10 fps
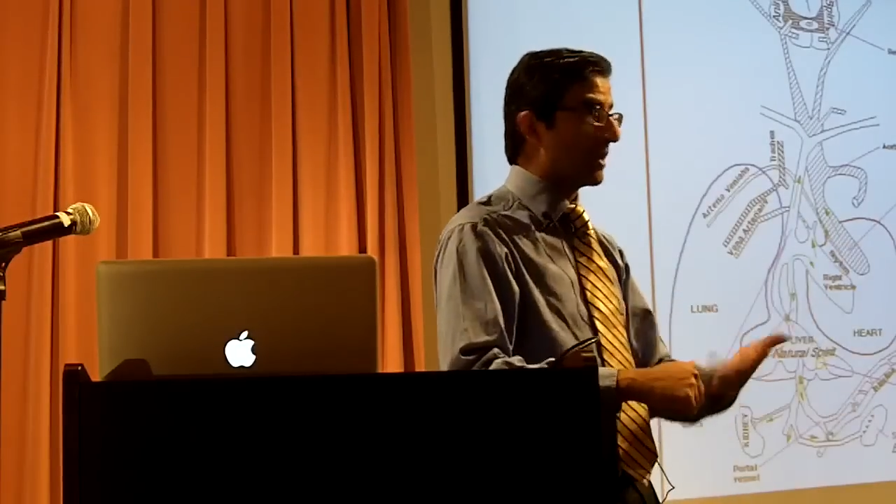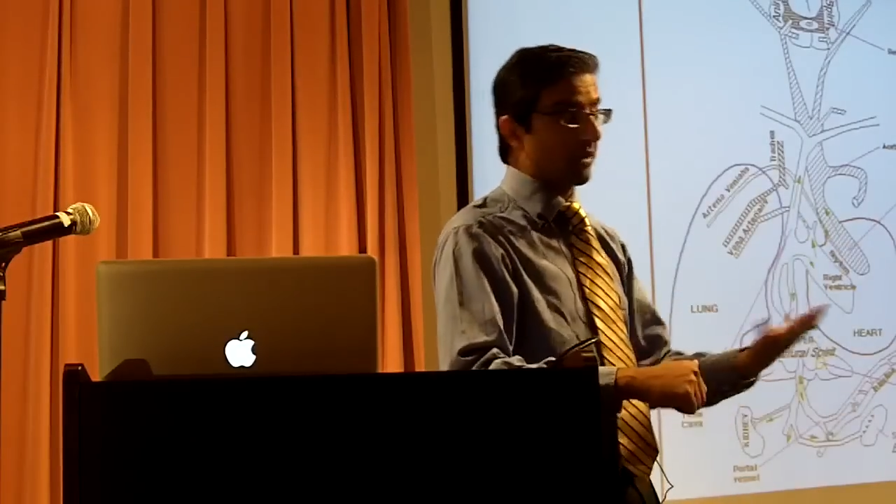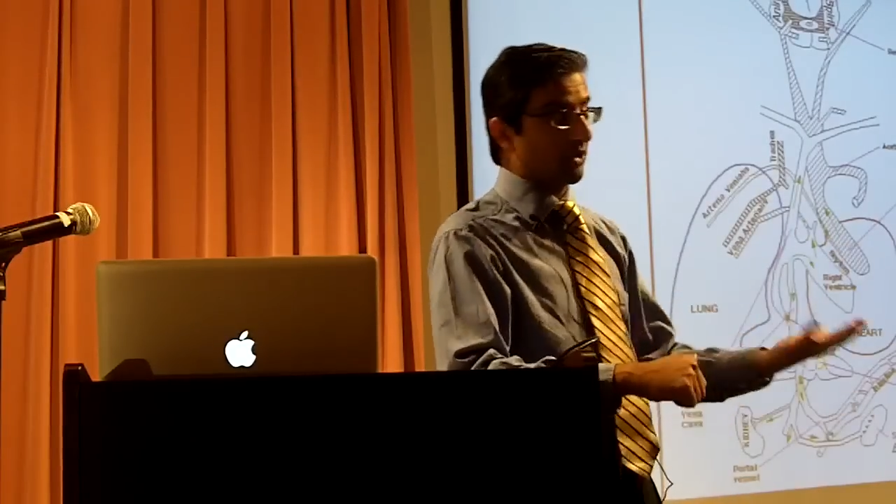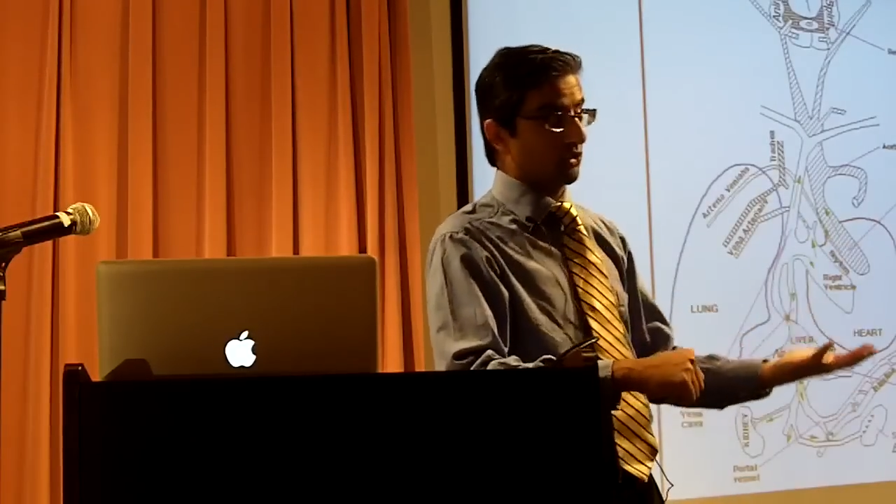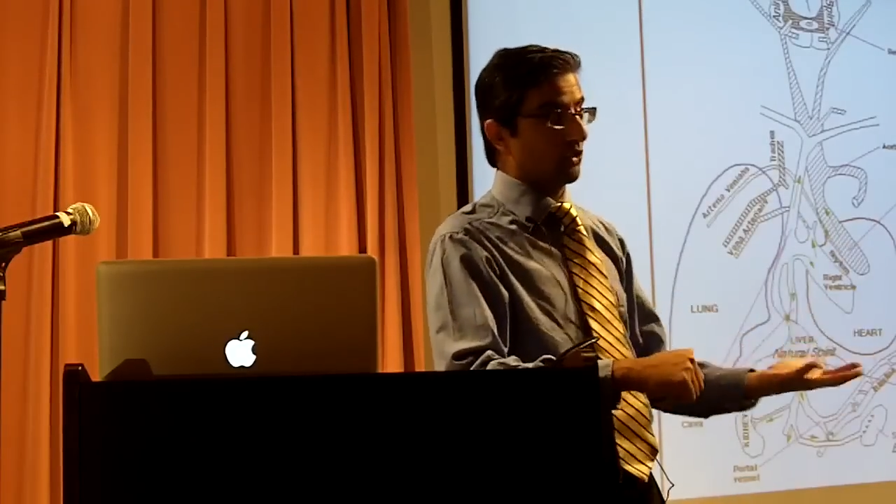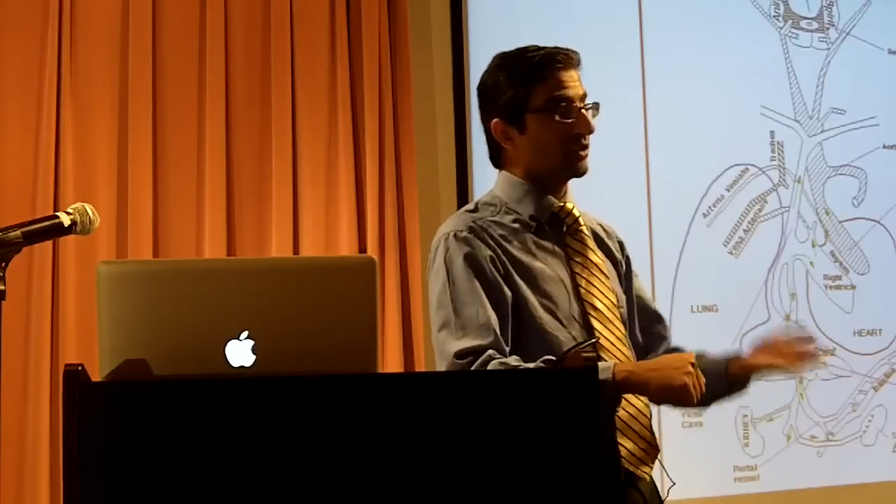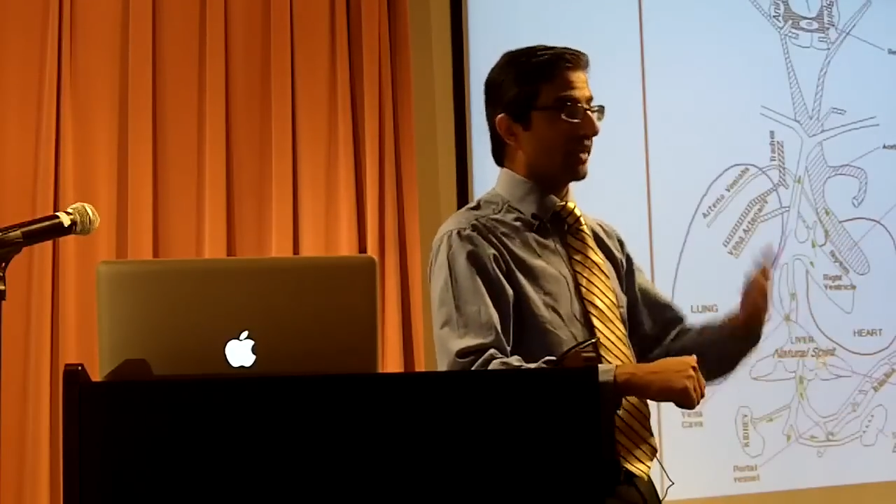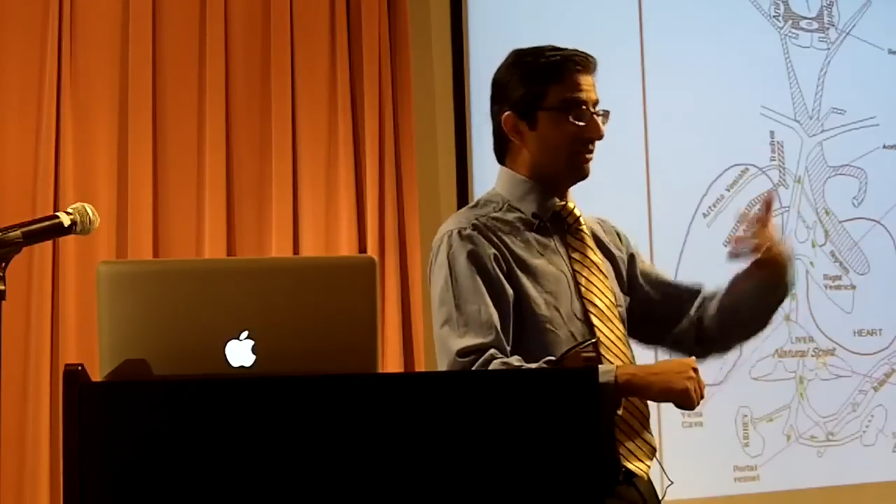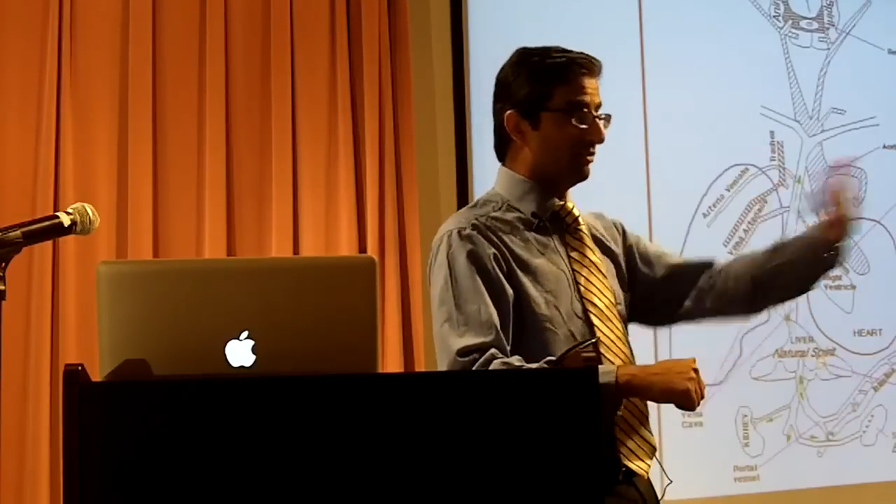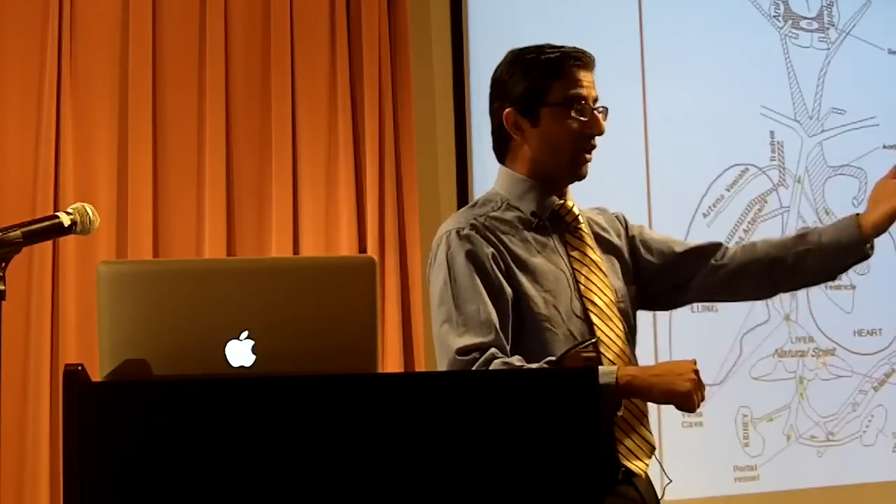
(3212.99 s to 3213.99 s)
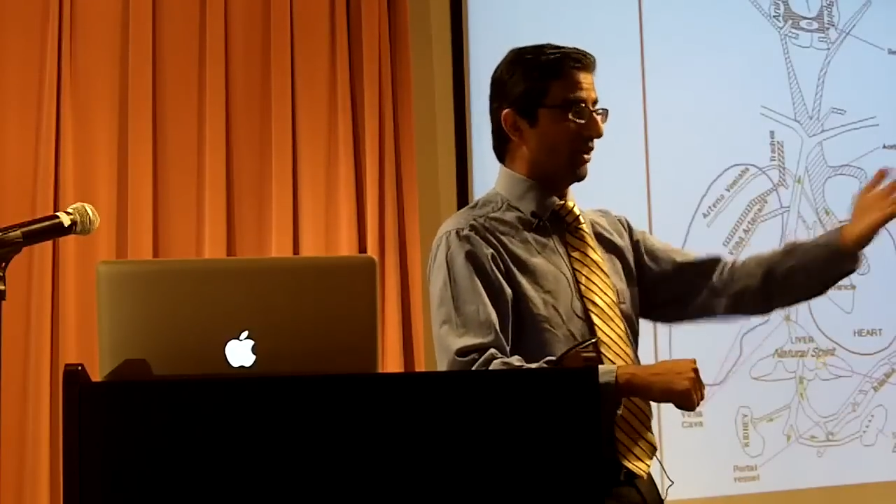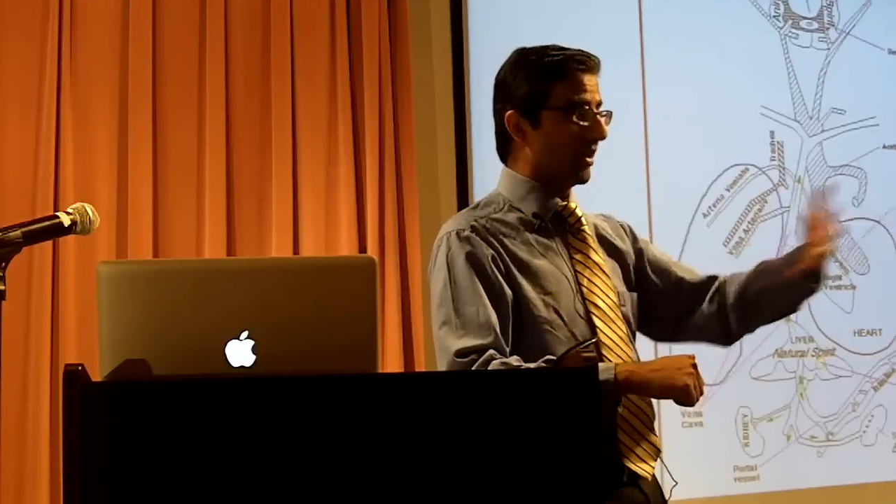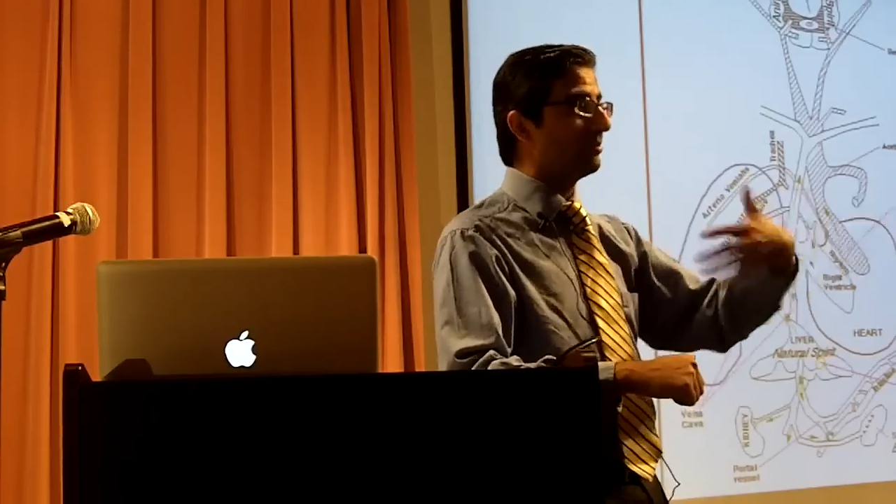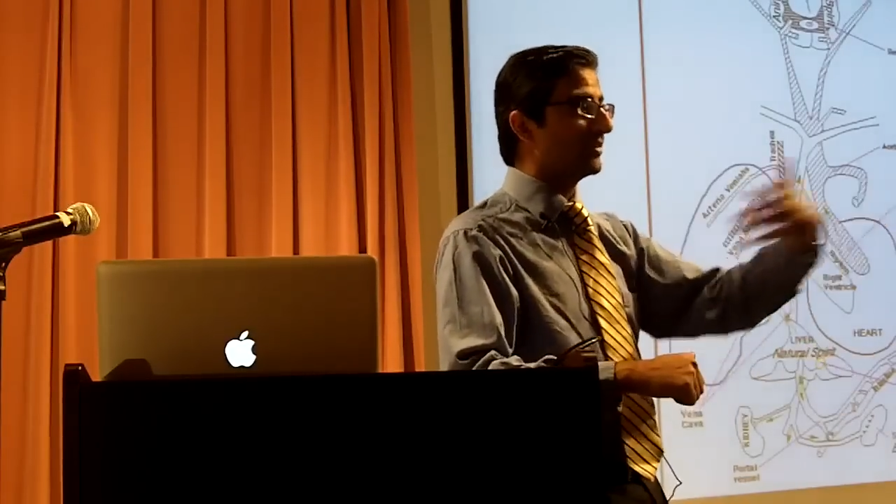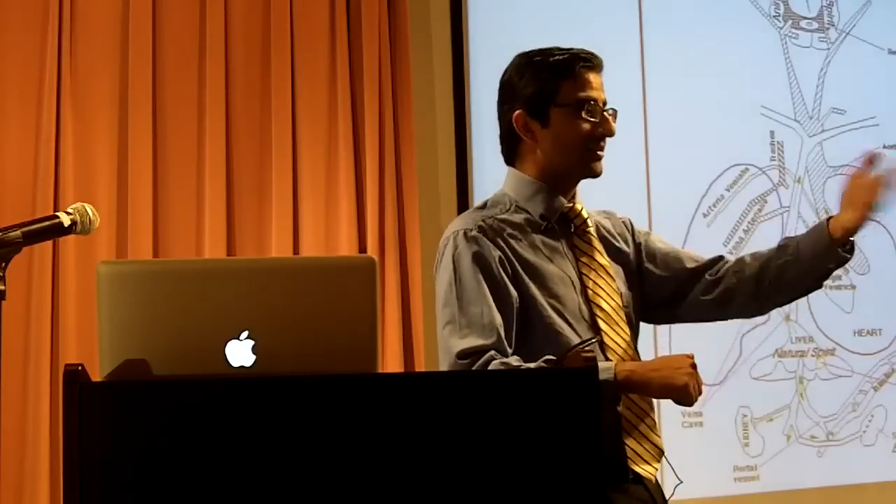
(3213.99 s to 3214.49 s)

I'm not sure because I haven't followed up.